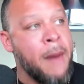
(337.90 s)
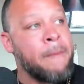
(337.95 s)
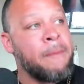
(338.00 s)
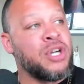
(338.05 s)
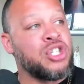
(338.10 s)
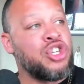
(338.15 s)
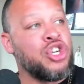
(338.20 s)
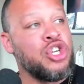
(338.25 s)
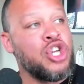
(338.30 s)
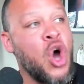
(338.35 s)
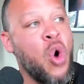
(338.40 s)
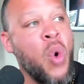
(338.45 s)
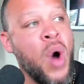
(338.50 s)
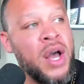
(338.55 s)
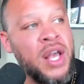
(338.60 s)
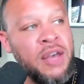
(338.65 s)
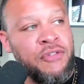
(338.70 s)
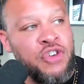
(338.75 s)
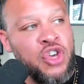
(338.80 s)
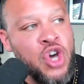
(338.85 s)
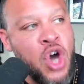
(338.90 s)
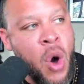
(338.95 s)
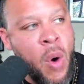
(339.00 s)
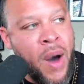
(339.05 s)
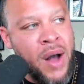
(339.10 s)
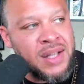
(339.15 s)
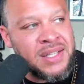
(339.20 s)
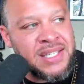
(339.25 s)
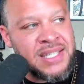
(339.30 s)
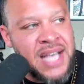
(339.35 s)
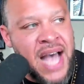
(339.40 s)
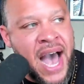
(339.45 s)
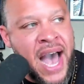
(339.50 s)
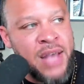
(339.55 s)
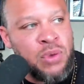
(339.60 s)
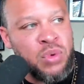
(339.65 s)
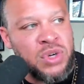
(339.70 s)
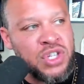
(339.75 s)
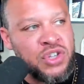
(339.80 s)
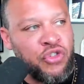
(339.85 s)
But you know what? If you go
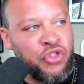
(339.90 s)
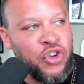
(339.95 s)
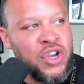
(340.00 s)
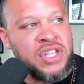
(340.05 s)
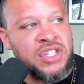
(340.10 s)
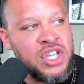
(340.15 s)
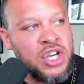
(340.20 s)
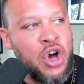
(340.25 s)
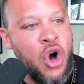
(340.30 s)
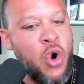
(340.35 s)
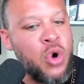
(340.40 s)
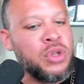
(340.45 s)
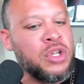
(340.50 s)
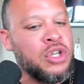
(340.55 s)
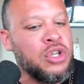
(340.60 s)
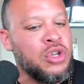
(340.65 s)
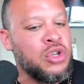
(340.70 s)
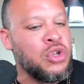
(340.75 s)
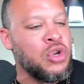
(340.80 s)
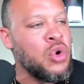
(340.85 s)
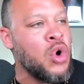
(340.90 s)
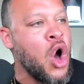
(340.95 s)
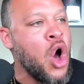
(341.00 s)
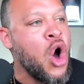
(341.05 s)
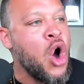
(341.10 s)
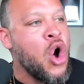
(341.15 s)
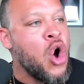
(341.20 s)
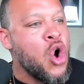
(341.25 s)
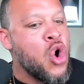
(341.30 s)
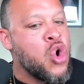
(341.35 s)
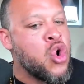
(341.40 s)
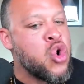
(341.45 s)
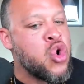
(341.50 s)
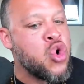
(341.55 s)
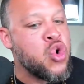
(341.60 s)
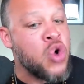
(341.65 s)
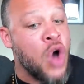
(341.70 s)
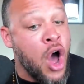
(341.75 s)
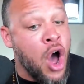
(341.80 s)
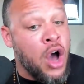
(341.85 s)
outside when it's freezing cold and you do,
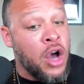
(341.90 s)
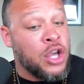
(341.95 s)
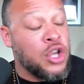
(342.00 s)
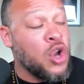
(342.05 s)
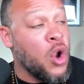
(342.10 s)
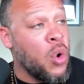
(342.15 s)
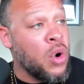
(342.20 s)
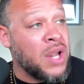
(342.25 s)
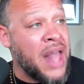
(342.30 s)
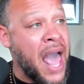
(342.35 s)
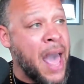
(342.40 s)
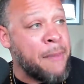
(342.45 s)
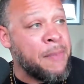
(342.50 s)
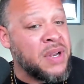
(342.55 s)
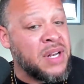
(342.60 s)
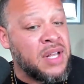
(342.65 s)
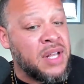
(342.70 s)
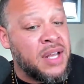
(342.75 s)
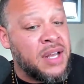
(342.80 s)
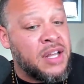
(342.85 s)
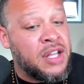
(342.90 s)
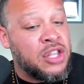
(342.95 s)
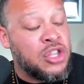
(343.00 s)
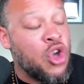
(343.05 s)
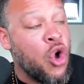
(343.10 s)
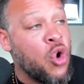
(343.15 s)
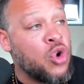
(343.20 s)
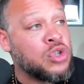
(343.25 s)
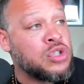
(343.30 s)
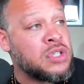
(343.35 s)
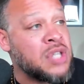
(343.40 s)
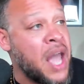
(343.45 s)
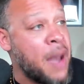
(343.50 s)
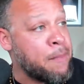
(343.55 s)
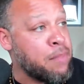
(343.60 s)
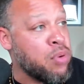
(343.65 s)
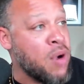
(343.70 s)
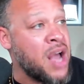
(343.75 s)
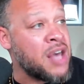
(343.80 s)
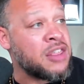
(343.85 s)
you know what will happen? Those that
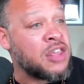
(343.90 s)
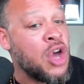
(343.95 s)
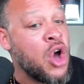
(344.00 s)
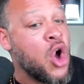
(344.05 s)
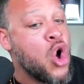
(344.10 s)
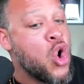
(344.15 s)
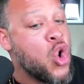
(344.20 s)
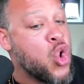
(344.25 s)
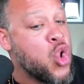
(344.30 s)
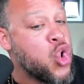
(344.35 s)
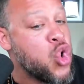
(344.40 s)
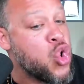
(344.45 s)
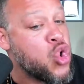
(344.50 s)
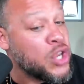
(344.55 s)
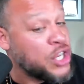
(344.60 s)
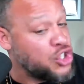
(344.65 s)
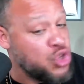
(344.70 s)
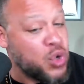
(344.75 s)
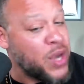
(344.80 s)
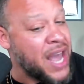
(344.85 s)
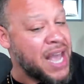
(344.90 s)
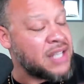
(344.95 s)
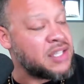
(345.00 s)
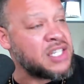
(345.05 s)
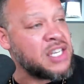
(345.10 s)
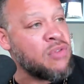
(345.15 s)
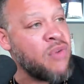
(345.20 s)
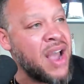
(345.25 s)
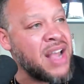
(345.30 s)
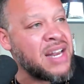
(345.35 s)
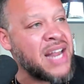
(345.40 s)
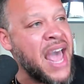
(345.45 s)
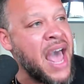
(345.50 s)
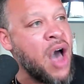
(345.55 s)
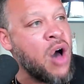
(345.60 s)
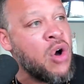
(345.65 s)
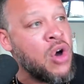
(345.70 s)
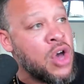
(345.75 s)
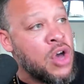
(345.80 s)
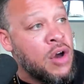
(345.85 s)
breath that you can't see right
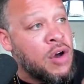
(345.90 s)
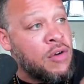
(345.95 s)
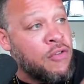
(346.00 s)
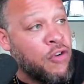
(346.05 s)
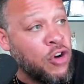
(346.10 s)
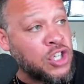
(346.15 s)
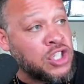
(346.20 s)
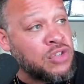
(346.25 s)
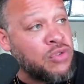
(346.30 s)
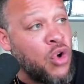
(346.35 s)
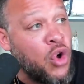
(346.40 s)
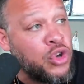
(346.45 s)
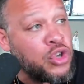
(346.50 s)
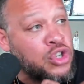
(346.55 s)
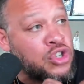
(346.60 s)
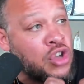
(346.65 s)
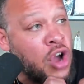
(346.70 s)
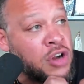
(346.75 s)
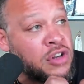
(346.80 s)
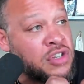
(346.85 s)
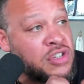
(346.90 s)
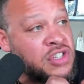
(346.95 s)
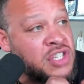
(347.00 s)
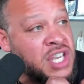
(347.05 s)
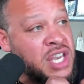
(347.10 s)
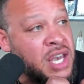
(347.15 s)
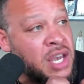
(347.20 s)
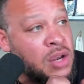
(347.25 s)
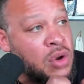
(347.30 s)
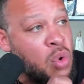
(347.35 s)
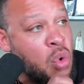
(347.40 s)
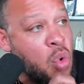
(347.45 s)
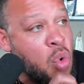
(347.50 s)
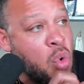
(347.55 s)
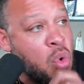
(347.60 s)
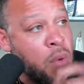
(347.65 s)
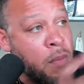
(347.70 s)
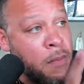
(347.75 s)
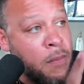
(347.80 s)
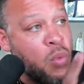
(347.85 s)
now, first of all, you start to see it.
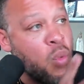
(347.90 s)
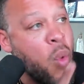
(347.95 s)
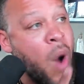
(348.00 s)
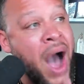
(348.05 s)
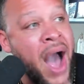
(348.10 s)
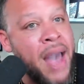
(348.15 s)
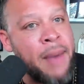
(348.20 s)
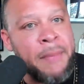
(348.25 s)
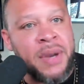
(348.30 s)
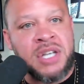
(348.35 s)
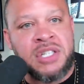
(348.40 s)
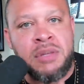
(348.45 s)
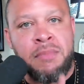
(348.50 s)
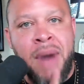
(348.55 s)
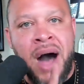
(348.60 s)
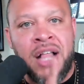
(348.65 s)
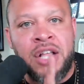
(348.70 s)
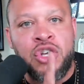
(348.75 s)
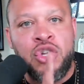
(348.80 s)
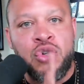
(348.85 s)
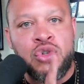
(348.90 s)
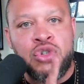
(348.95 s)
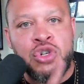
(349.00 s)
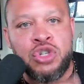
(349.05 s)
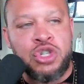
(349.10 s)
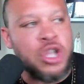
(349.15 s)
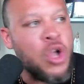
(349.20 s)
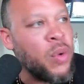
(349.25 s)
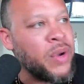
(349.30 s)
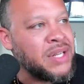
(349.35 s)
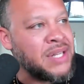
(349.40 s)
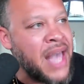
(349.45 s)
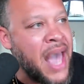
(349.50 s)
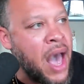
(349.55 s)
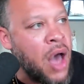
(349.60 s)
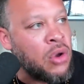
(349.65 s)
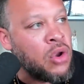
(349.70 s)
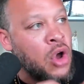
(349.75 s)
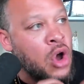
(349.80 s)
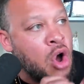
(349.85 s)
Why? Because the molecules are slowing
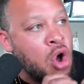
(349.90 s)
down.